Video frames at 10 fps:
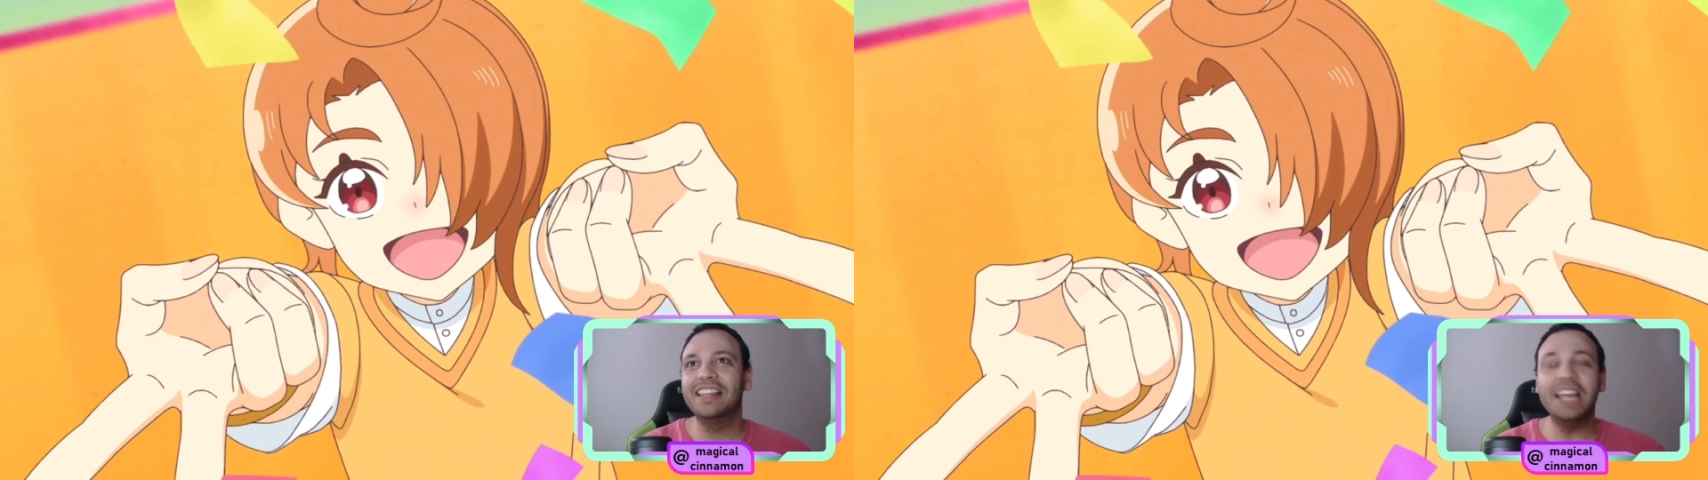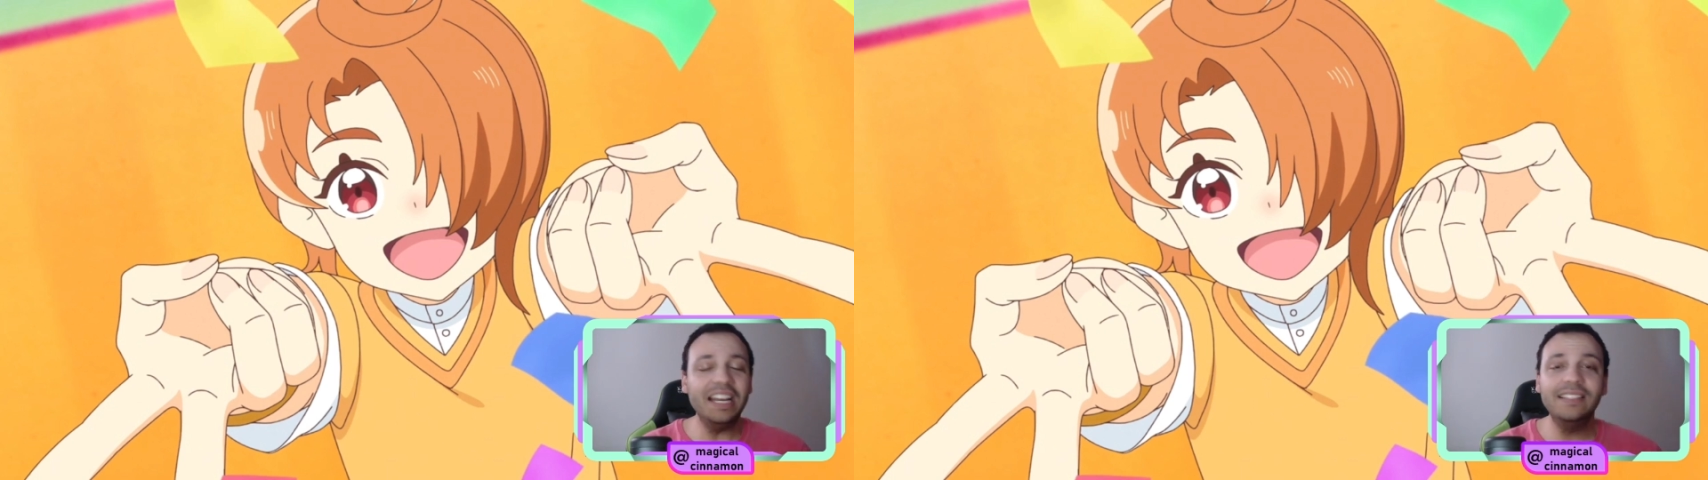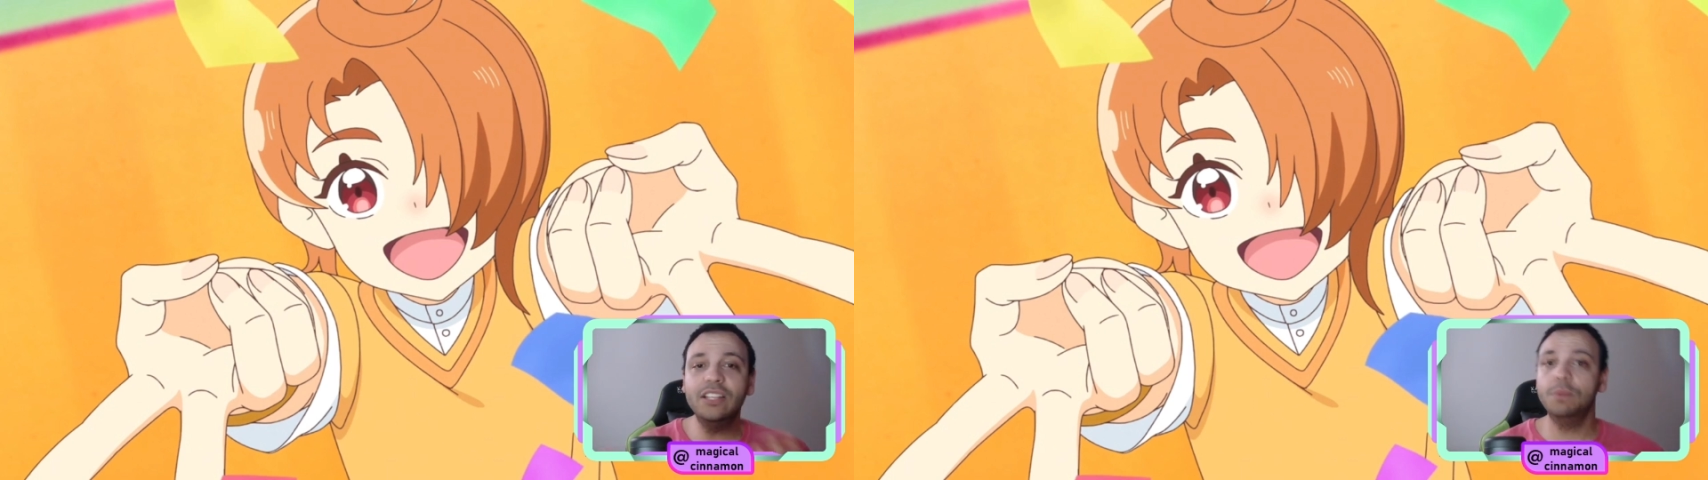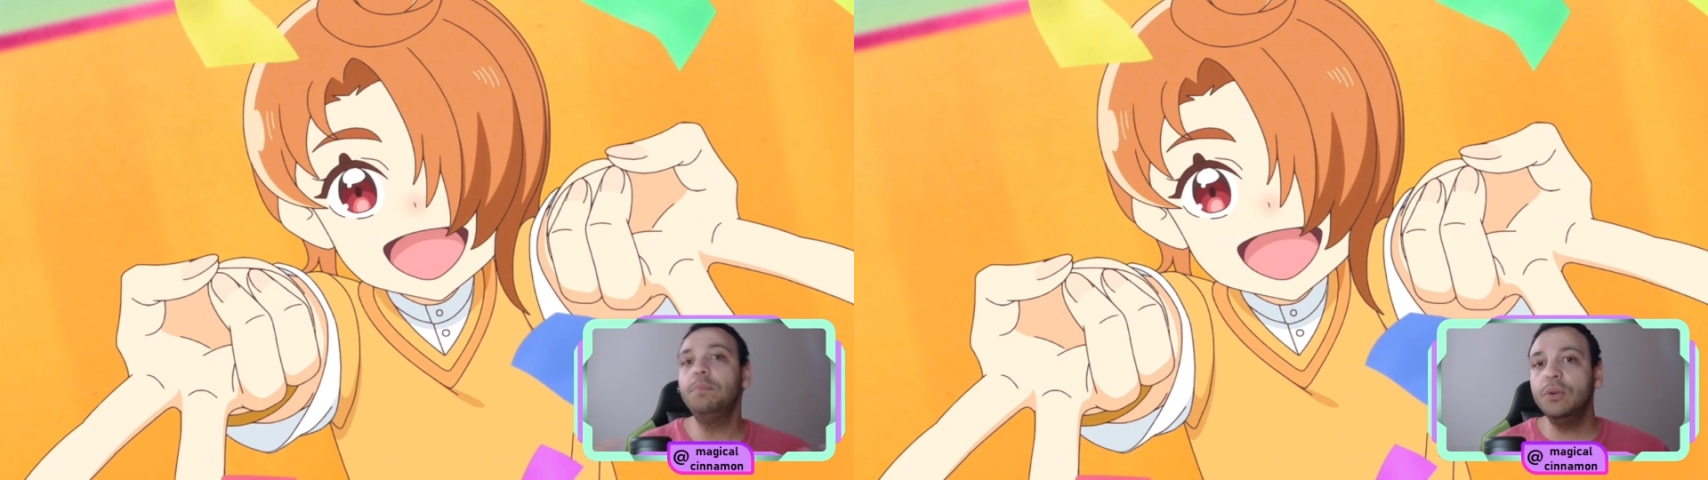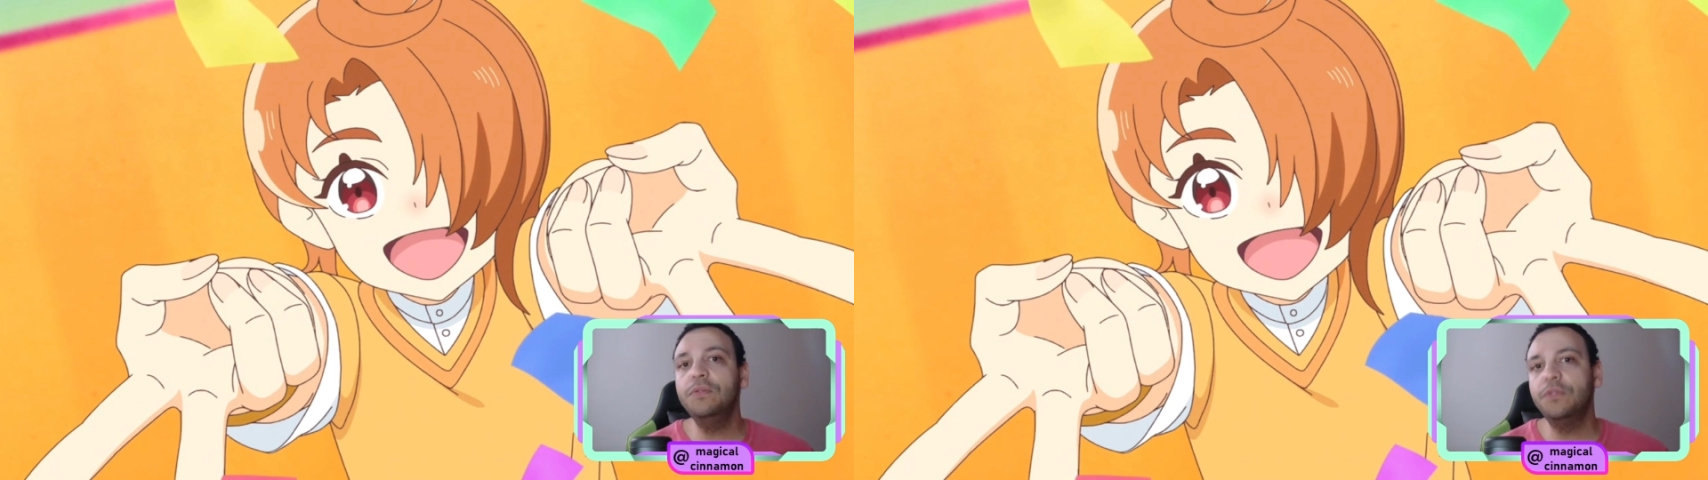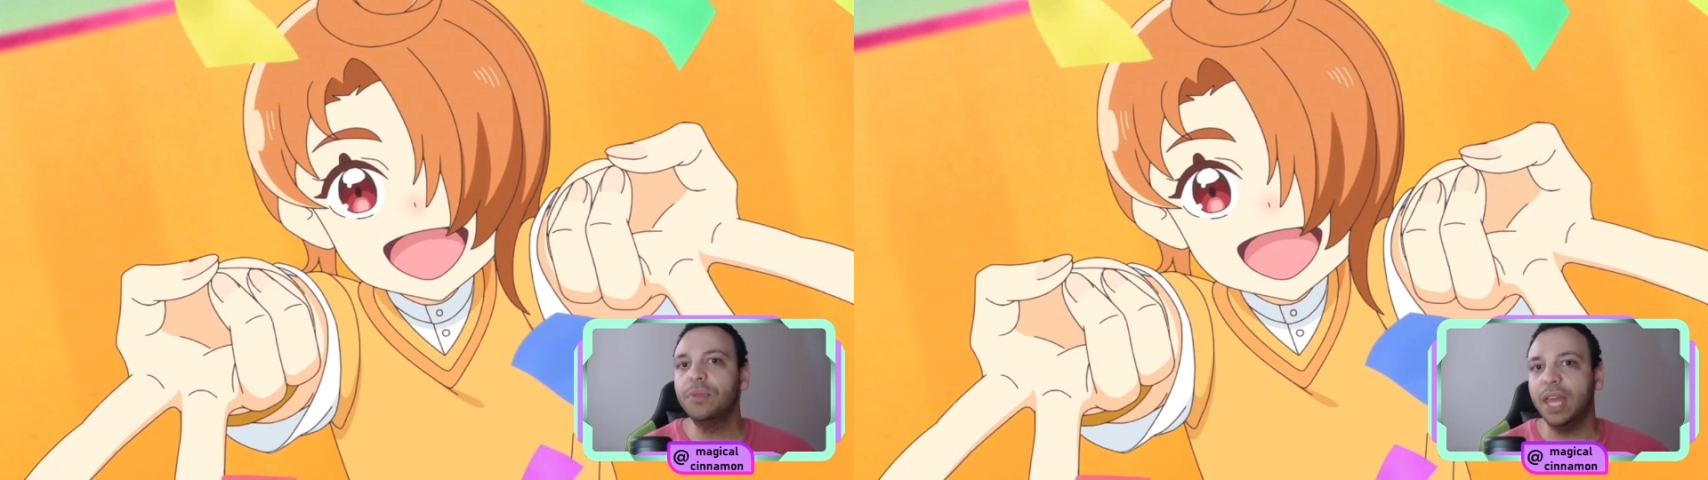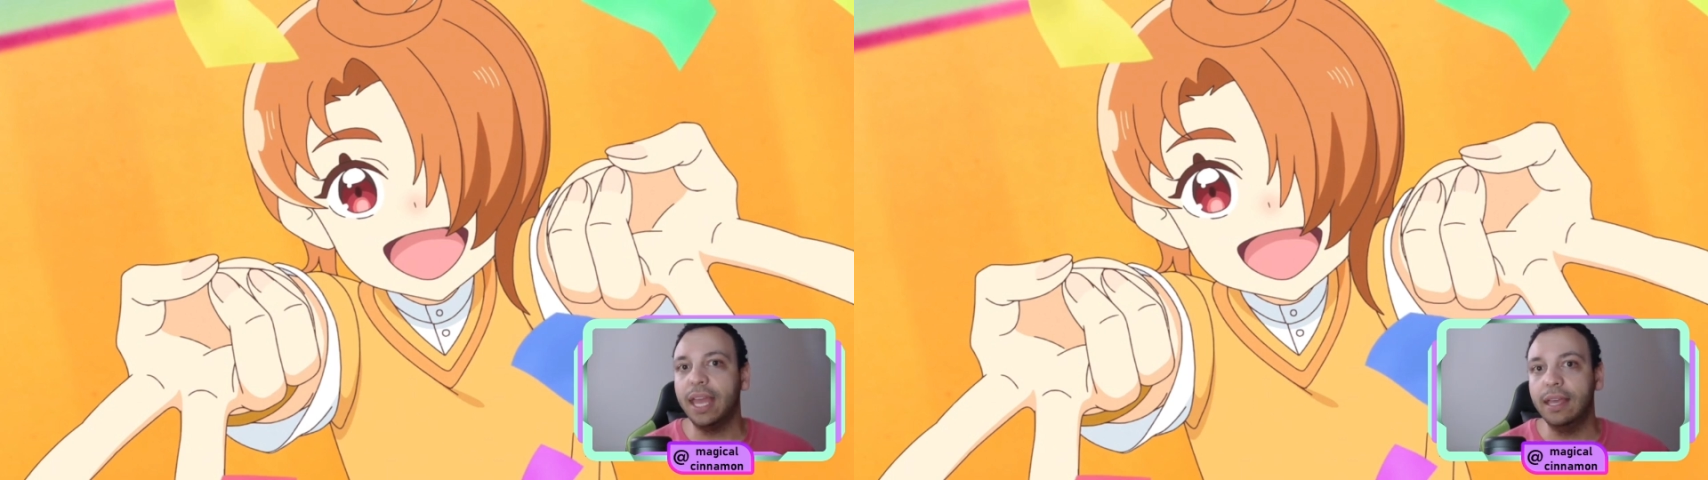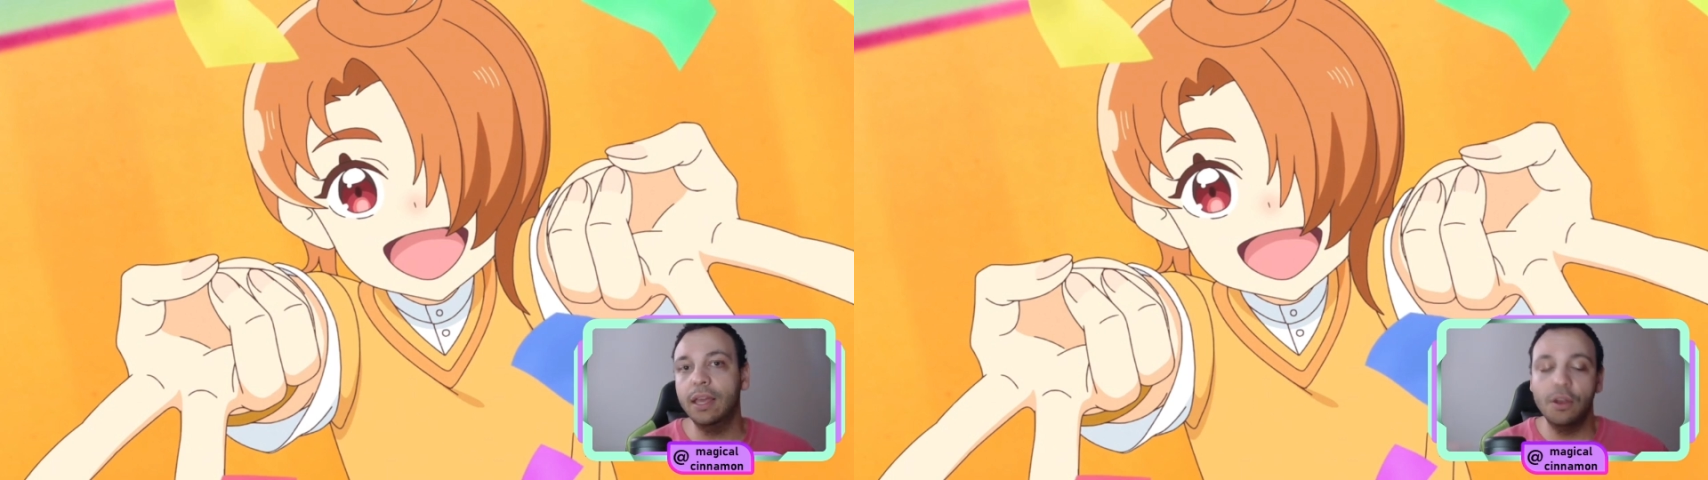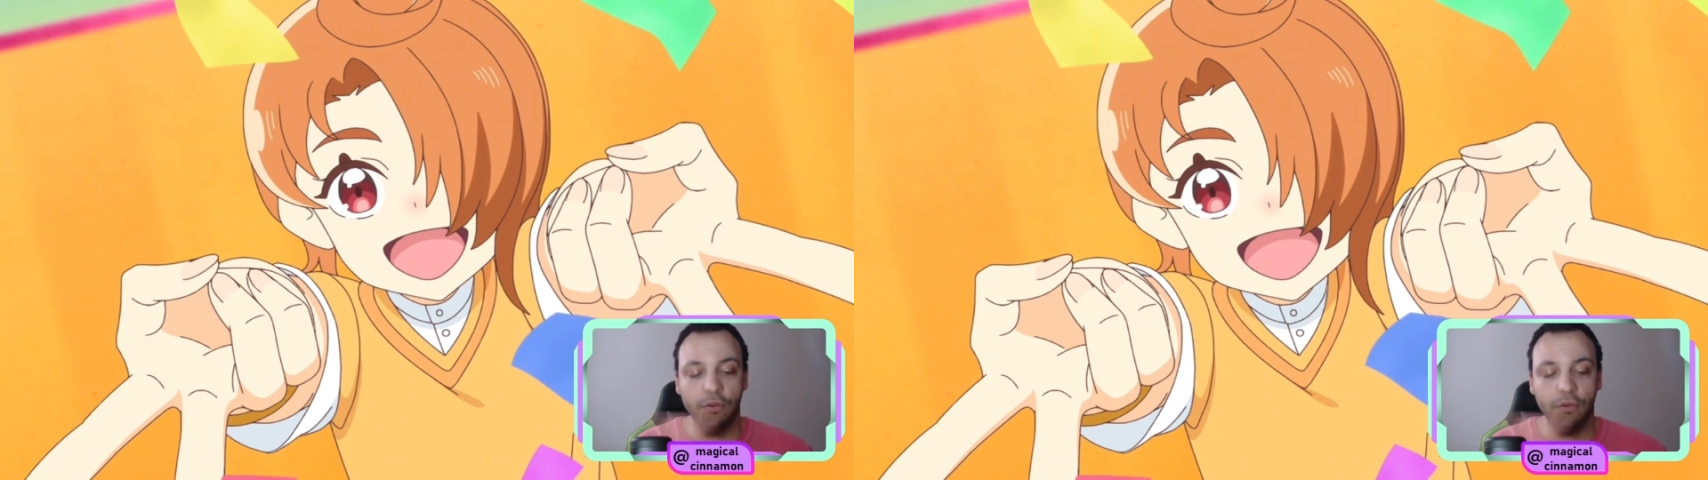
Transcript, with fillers: that is such a beautiful thing